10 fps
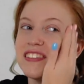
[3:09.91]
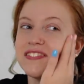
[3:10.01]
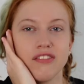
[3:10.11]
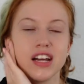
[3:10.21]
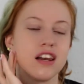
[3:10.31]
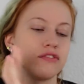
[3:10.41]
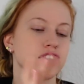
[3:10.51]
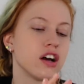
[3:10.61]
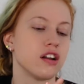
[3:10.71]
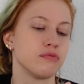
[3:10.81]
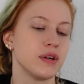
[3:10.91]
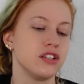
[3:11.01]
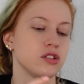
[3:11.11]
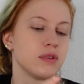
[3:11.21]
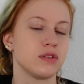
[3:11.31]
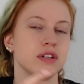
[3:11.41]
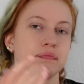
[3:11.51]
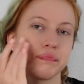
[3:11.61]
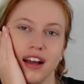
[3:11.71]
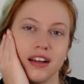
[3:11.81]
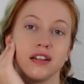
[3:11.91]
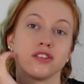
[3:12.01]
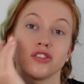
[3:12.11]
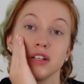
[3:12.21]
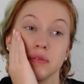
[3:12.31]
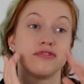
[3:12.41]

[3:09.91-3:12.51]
I really love the color of my nails, by the way. I literally